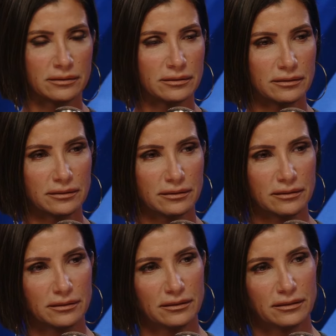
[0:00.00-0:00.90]

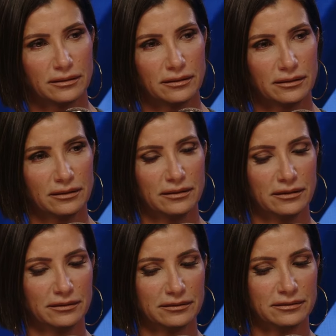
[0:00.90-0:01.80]

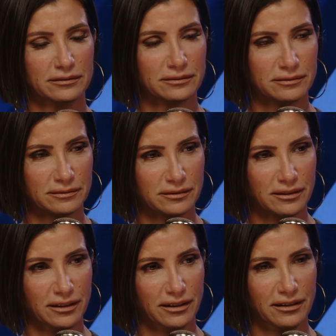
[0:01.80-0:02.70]

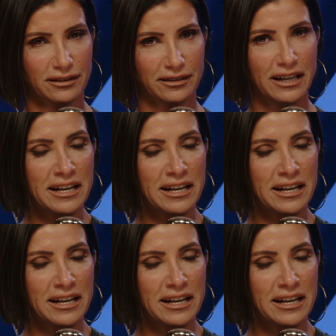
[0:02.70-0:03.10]
(no one is talking)